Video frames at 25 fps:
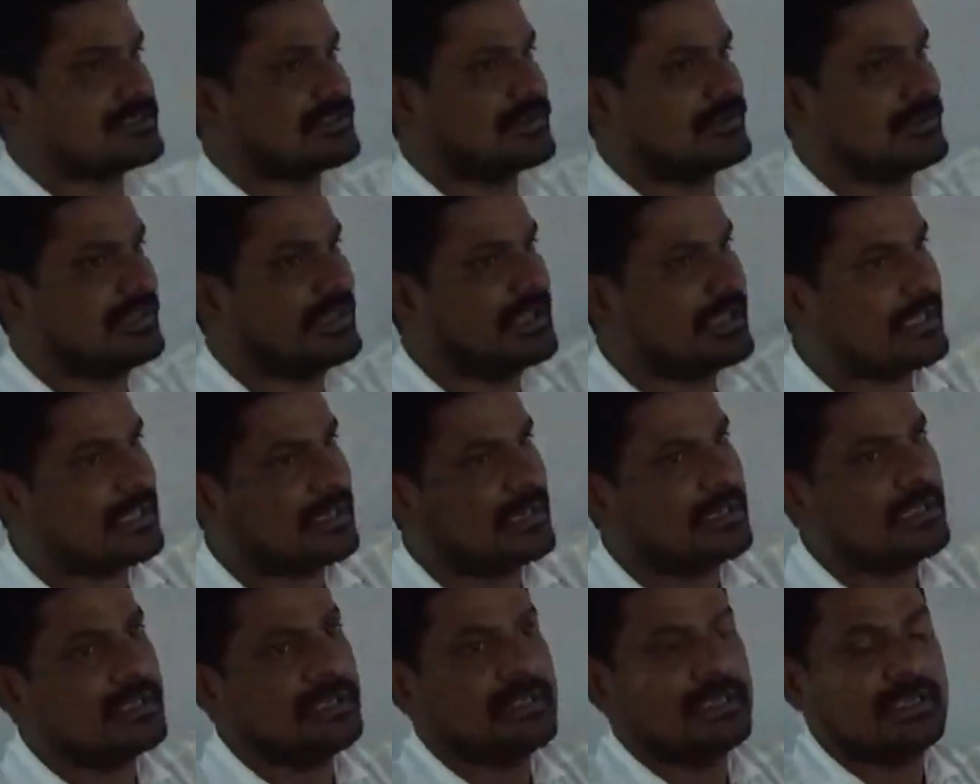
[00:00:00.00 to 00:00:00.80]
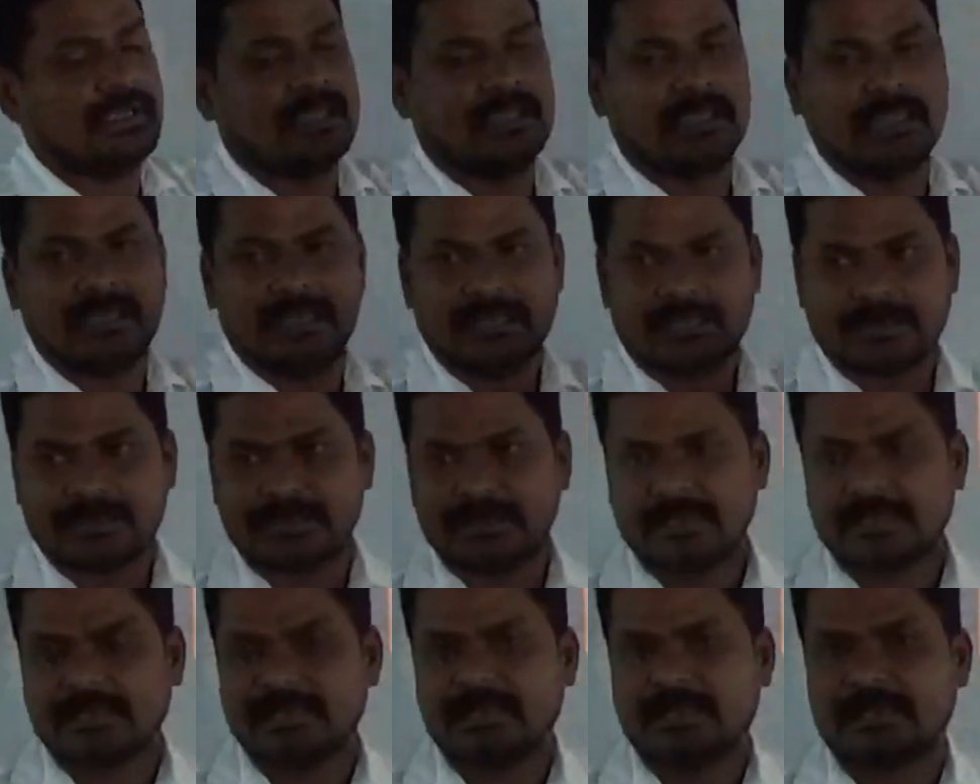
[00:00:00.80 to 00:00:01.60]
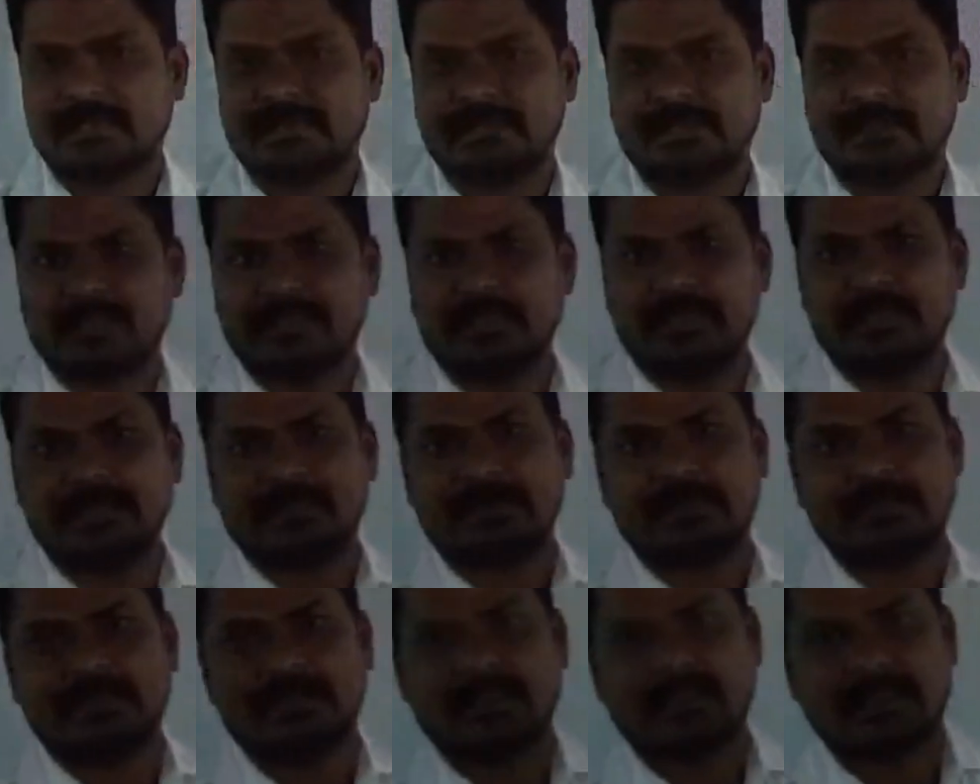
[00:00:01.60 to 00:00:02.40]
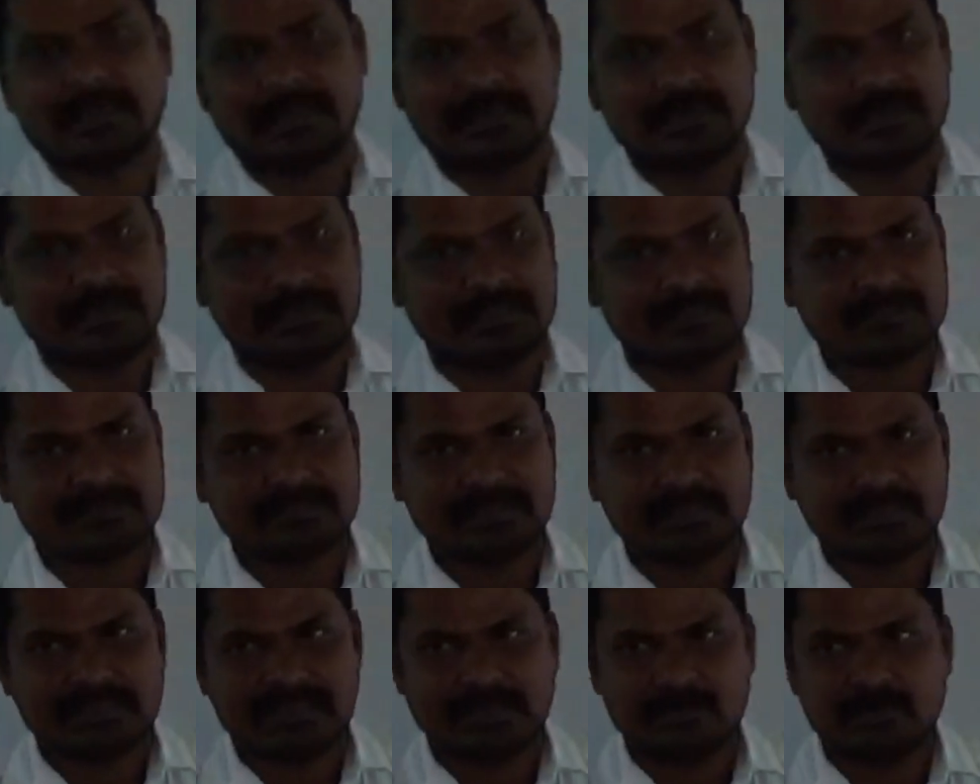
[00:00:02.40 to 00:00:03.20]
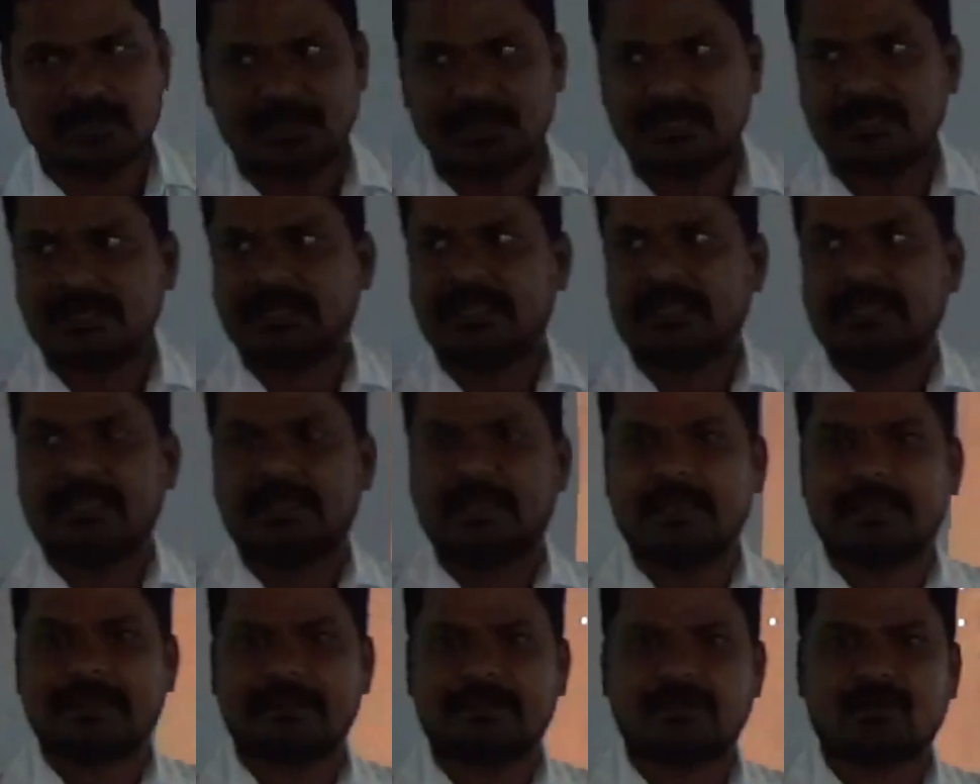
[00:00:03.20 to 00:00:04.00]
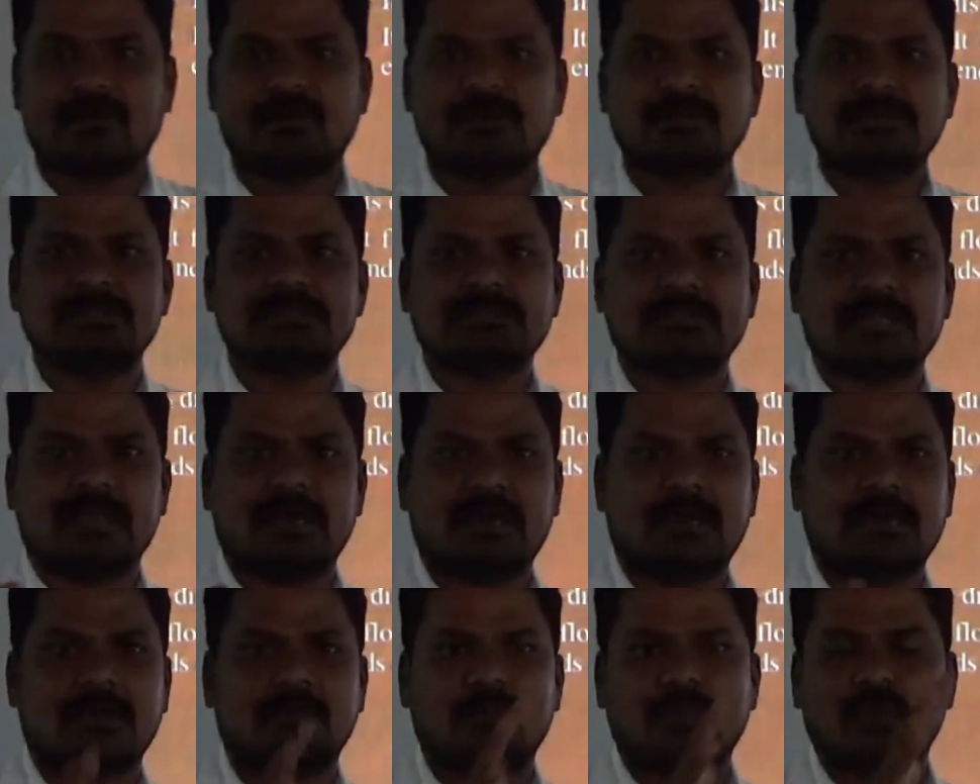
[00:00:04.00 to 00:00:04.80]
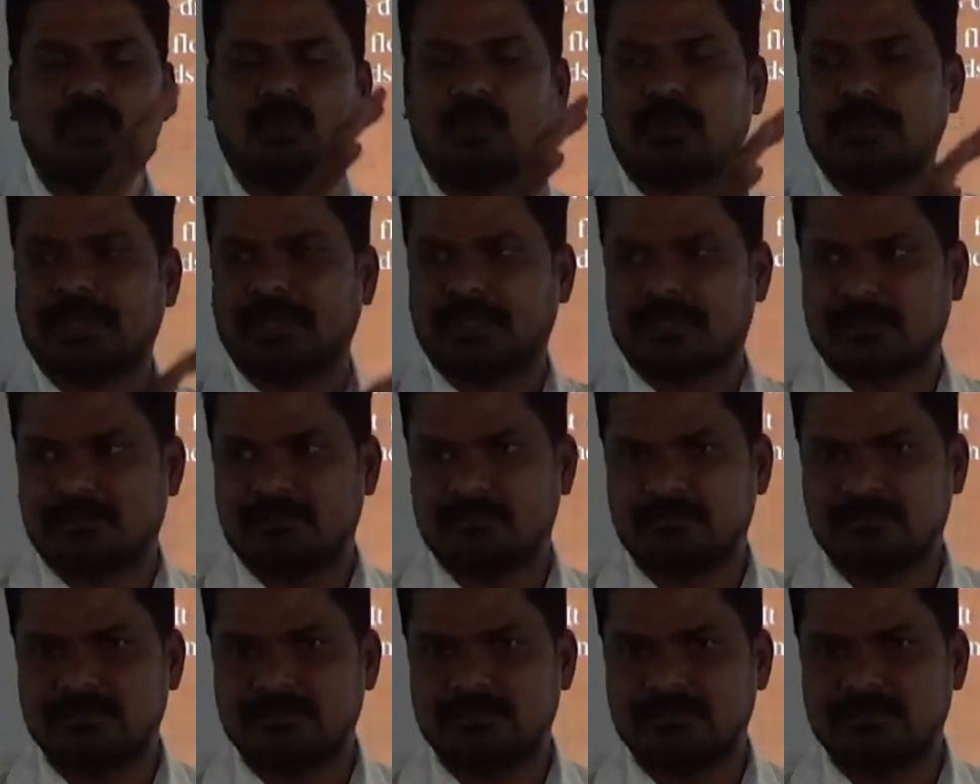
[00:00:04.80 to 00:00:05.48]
So here electric current is nothing but electrons are moving.